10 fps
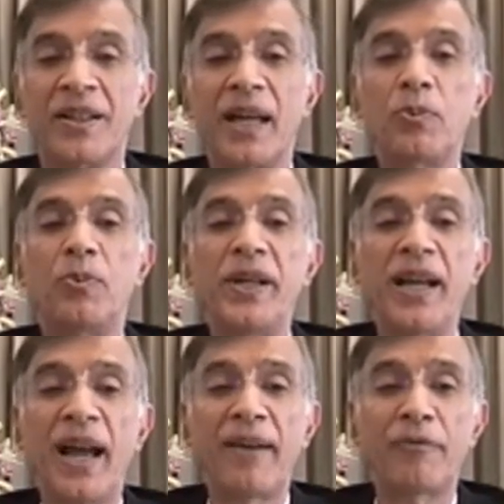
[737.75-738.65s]
that
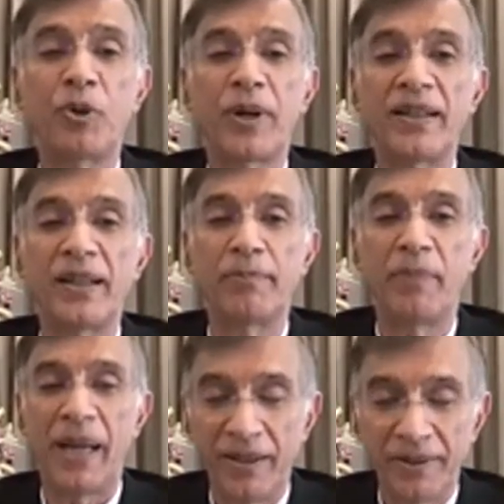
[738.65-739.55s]
we have together
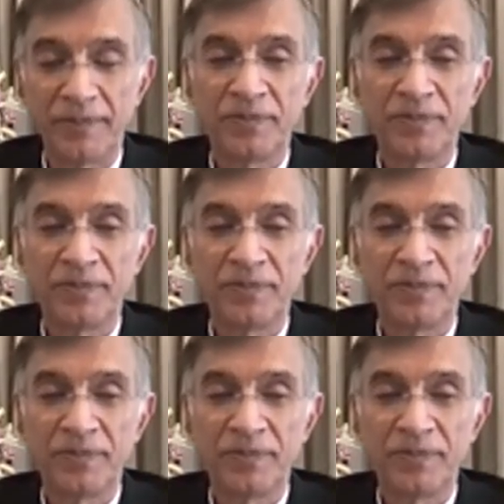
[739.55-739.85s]
made.